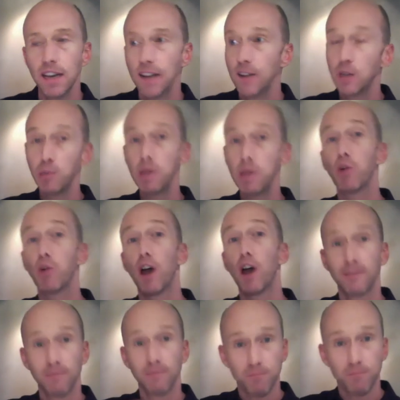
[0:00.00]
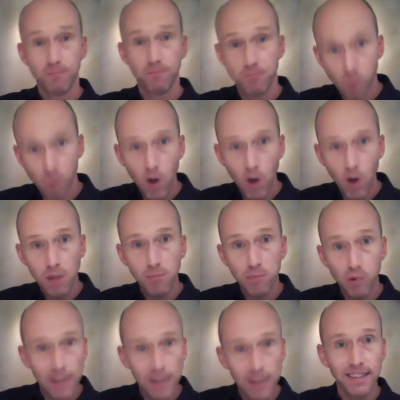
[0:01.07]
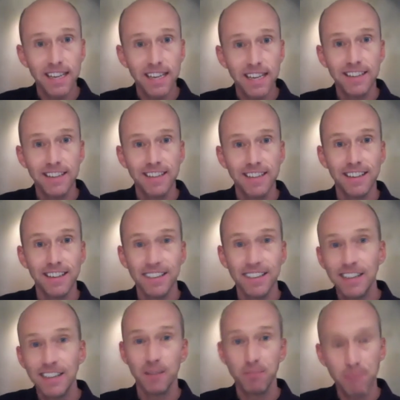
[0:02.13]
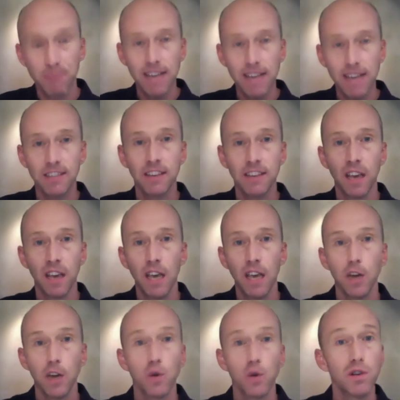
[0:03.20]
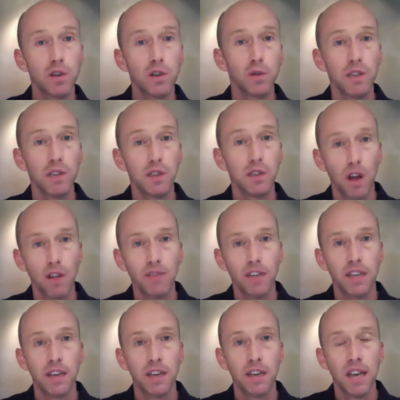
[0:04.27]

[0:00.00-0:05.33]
to be brought more presently into the mix in order to resolve it.